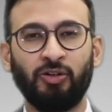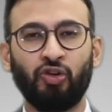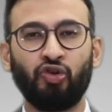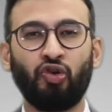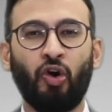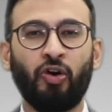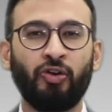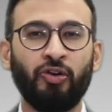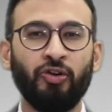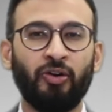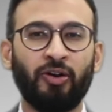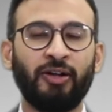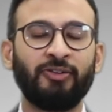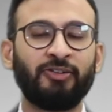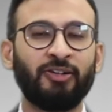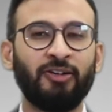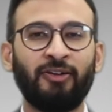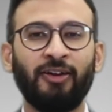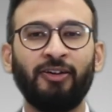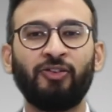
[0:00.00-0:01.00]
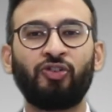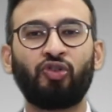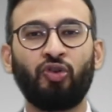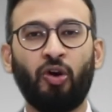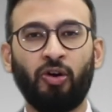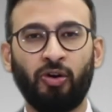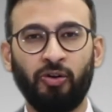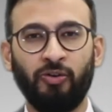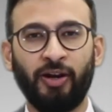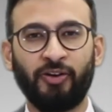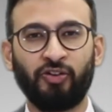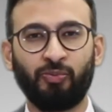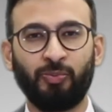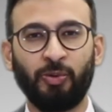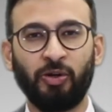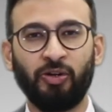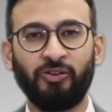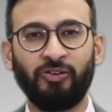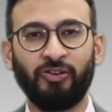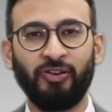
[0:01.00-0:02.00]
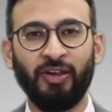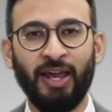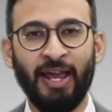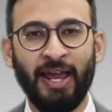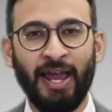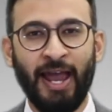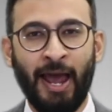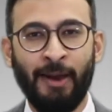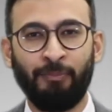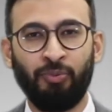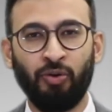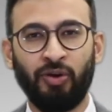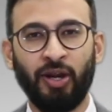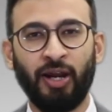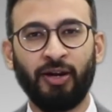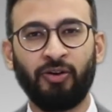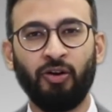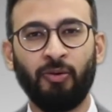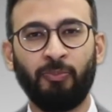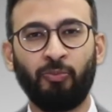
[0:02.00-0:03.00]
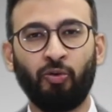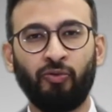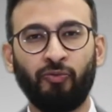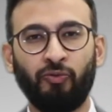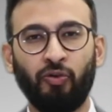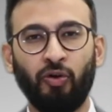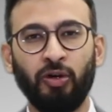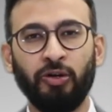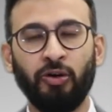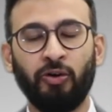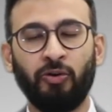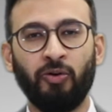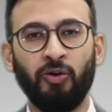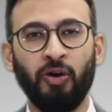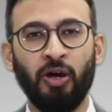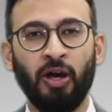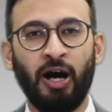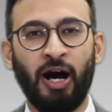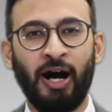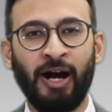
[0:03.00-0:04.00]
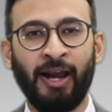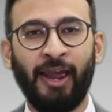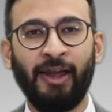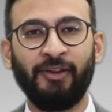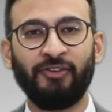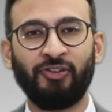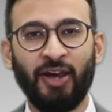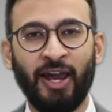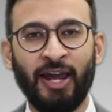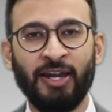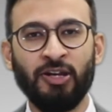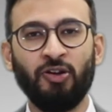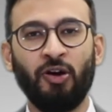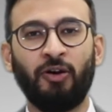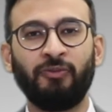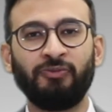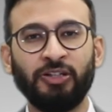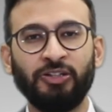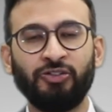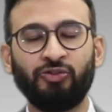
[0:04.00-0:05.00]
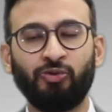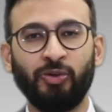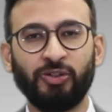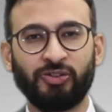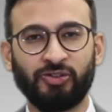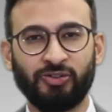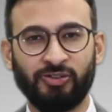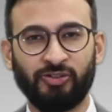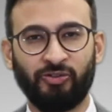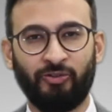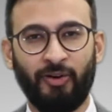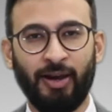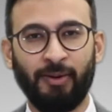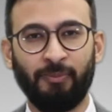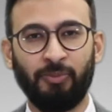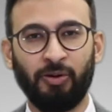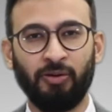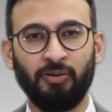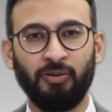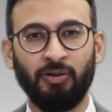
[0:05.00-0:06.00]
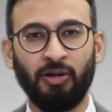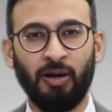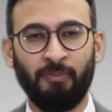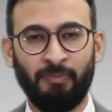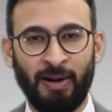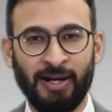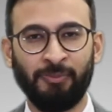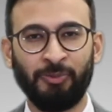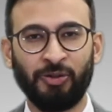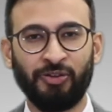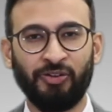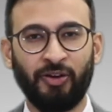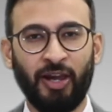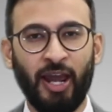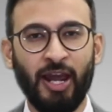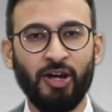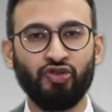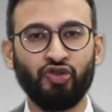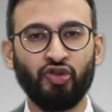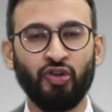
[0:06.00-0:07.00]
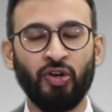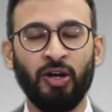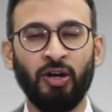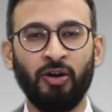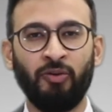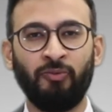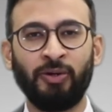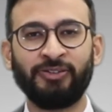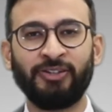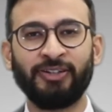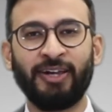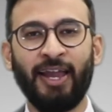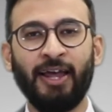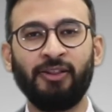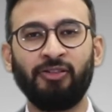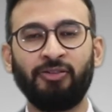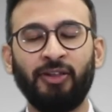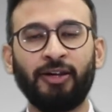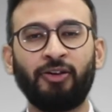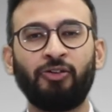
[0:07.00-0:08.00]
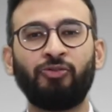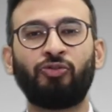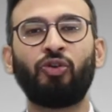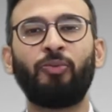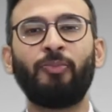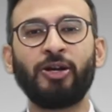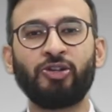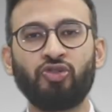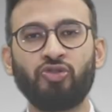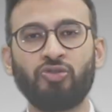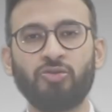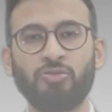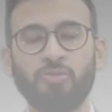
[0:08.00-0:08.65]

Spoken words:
Talk to your consultants, talk to your experts, and protect your portfolio against any of these risks described. My name is Yogesh. Once again, thank you so much.